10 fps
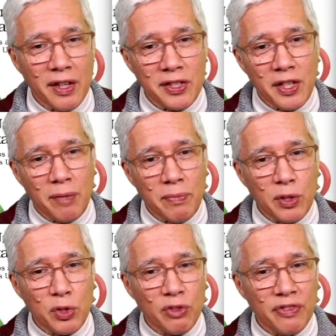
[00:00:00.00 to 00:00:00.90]
not
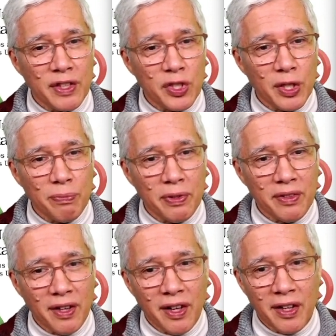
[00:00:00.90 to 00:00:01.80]
mutual friendship
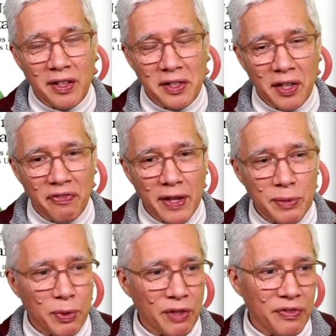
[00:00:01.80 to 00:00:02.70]
like
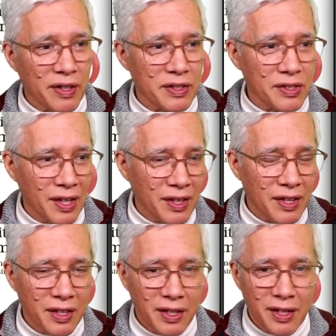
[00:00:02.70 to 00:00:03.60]
Facebook friends.
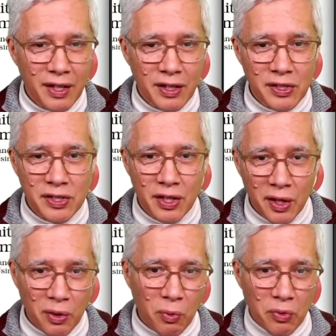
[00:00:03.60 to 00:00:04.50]
It's
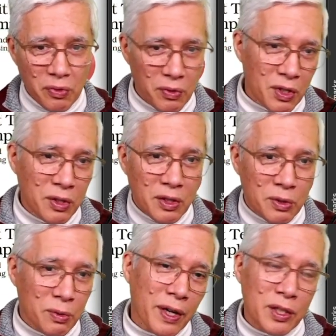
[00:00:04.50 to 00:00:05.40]

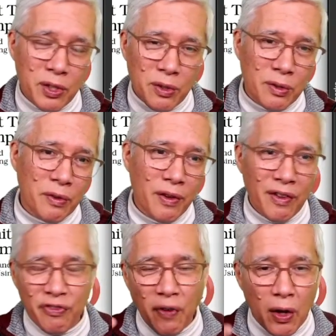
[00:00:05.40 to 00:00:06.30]
unidirectional
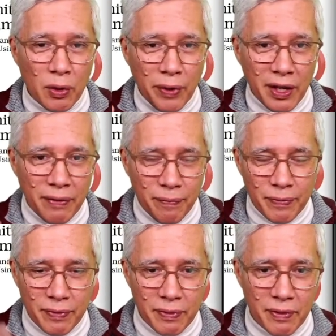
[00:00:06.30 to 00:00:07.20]
following,
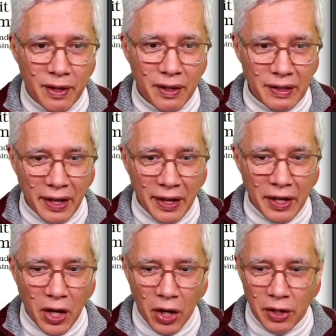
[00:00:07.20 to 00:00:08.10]
like
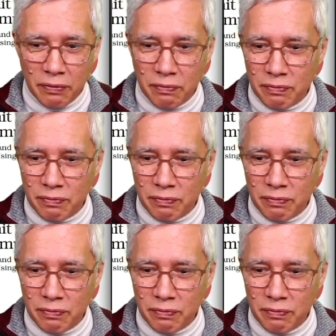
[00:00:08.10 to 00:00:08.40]
on